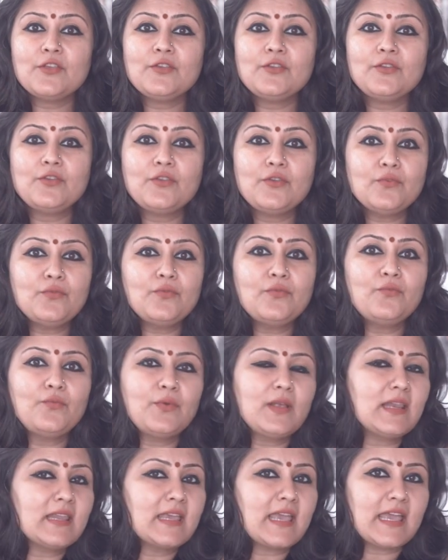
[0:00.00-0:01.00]
you
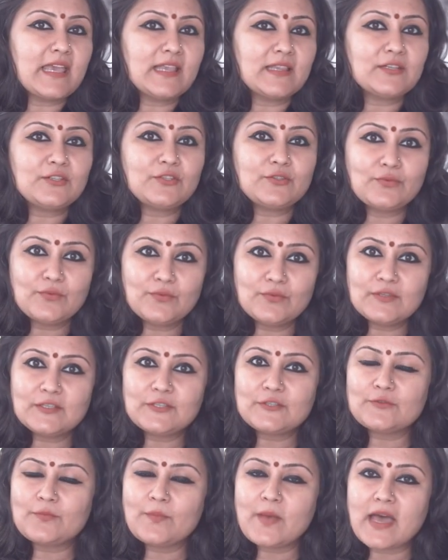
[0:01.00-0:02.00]
will gain
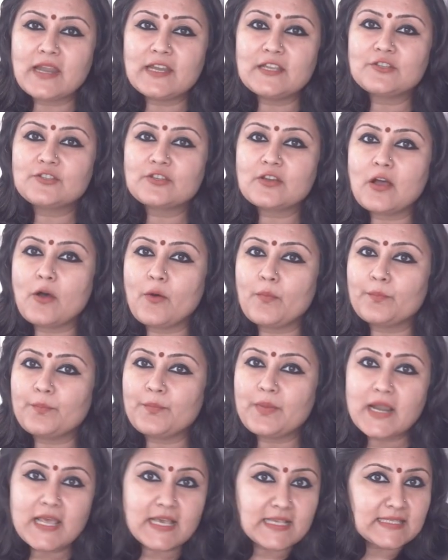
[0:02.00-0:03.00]
tools to manage
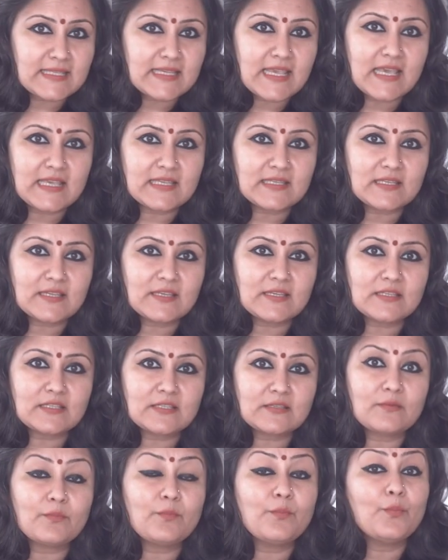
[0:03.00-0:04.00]
complex
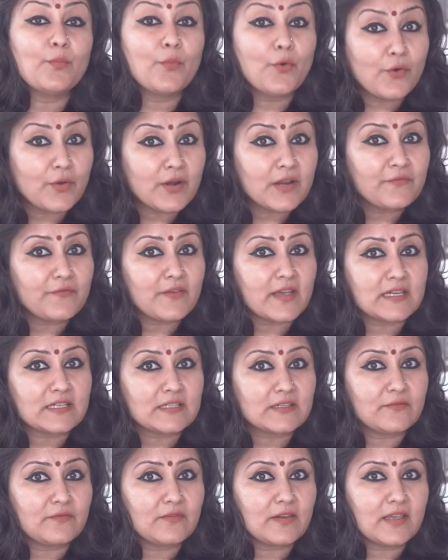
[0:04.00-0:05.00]
cases more
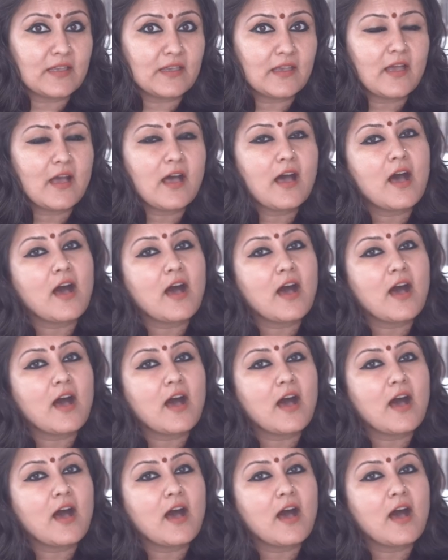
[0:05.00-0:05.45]
effectively,